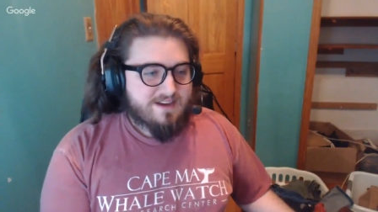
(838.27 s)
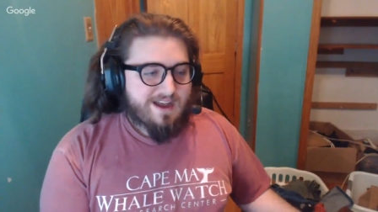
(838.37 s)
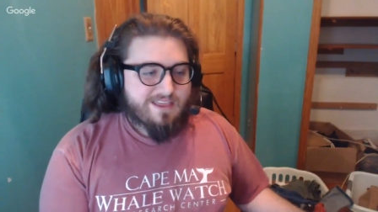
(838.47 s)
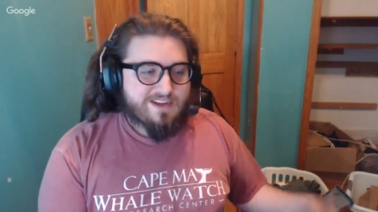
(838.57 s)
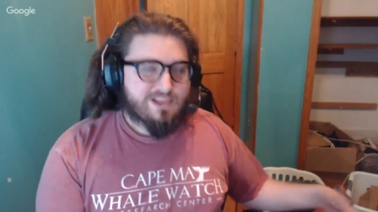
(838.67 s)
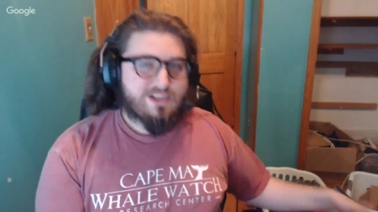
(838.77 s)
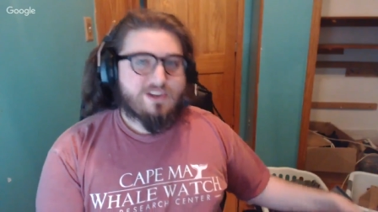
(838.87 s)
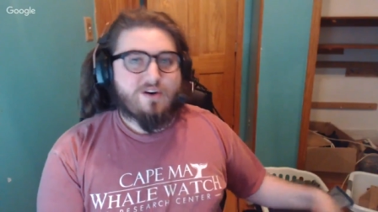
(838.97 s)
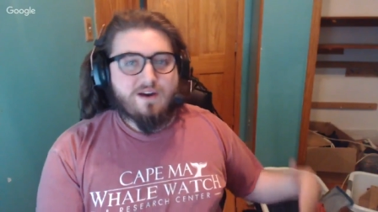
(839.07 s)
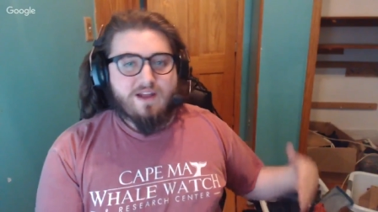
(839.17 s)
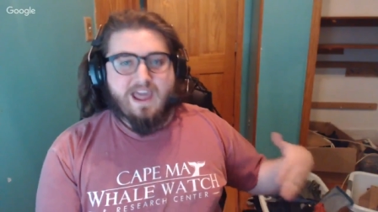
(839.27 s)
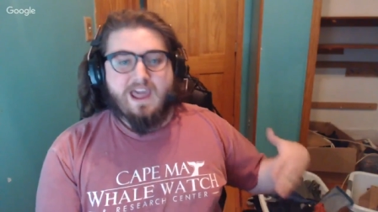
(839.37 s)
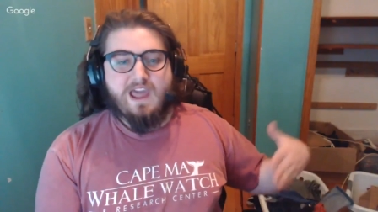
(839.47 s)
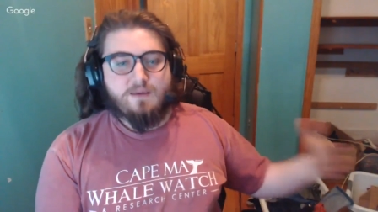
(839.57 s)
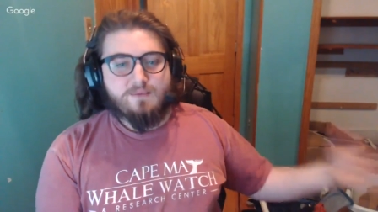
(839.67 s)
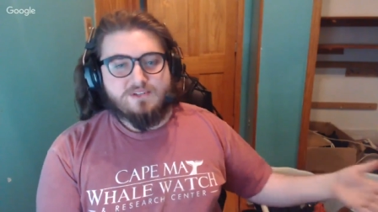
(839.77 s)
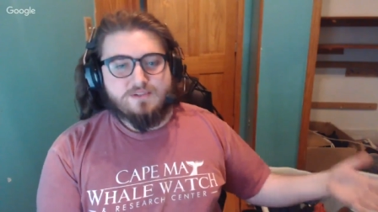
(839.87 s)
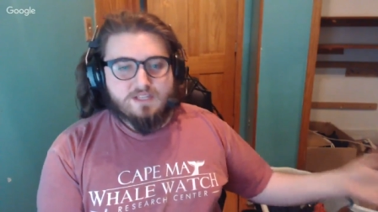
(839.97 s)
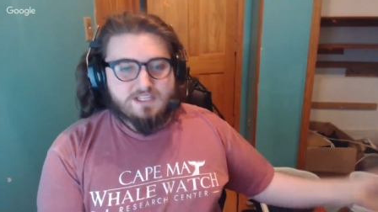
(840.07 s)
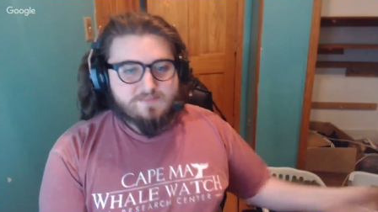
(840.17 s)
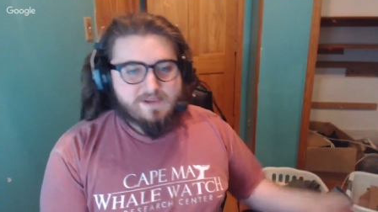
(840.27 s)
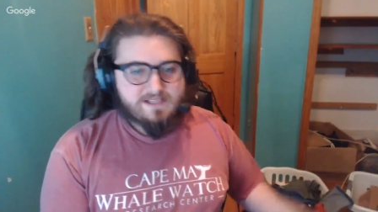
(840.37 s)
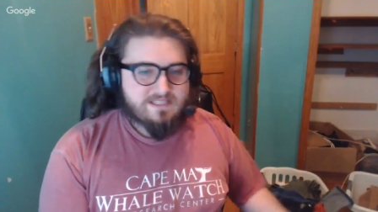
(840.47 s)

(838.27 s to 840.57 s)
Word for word: And then you can know how much you could expect